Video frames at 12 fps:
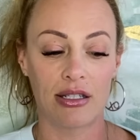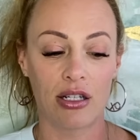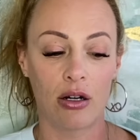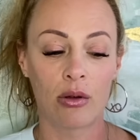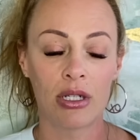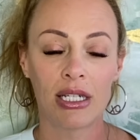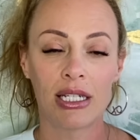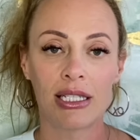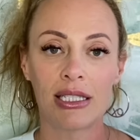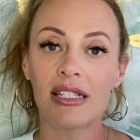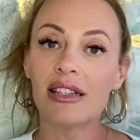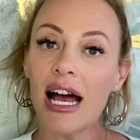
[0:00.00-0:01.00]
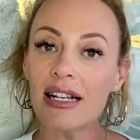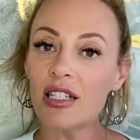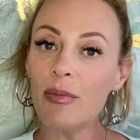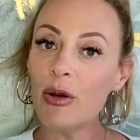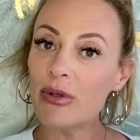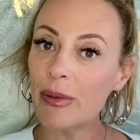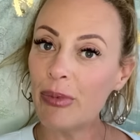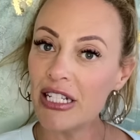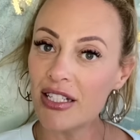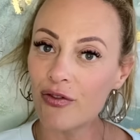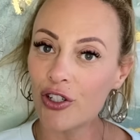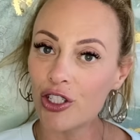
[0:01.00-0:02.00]
So that to me was a
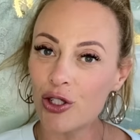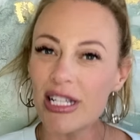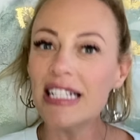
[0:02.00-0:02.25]
piece of good news.